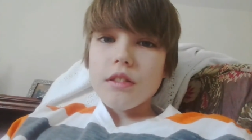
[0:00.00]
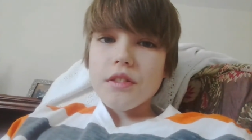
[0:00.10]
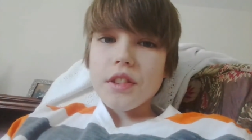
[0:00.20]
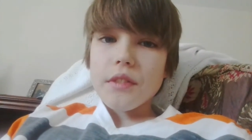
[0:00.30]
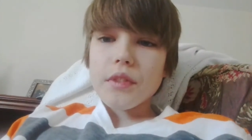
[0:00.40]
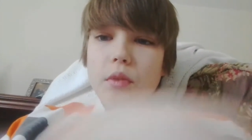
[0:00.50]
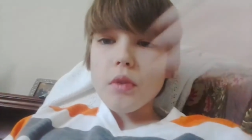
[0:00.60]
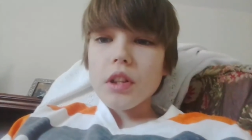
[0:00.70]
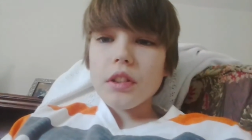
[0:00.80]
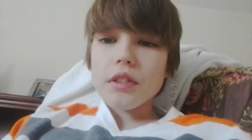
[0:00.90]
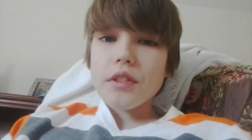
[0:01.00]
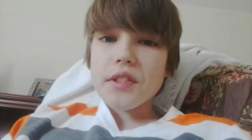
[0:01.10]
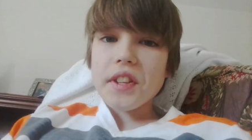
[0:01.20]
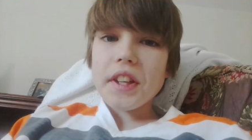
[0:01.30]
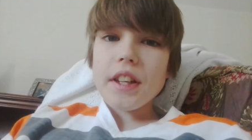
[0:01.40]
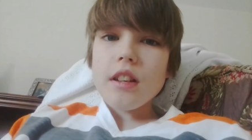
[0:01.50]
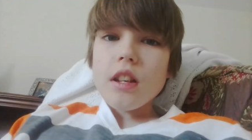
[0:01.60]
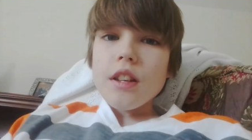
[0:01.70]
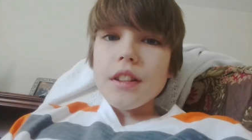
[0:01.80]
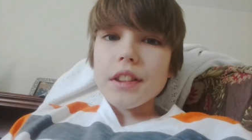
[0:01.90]
to see if they wanted to see
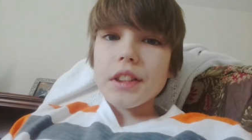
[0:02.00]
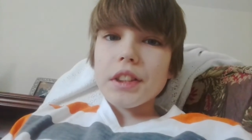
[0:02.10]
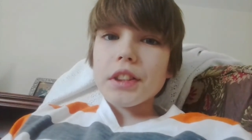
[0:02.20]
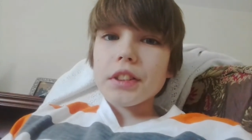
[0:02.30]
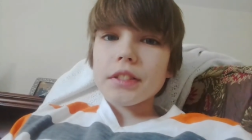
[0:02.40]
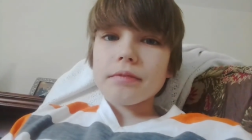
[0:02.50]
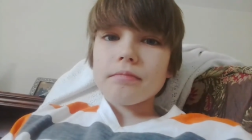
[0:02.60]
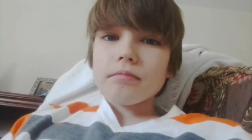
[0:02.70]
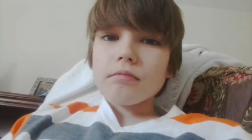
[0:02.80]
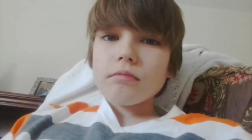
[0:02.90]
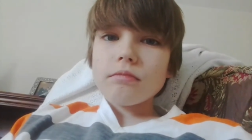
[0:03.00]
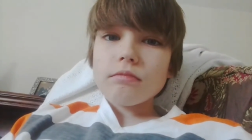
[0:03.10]
any um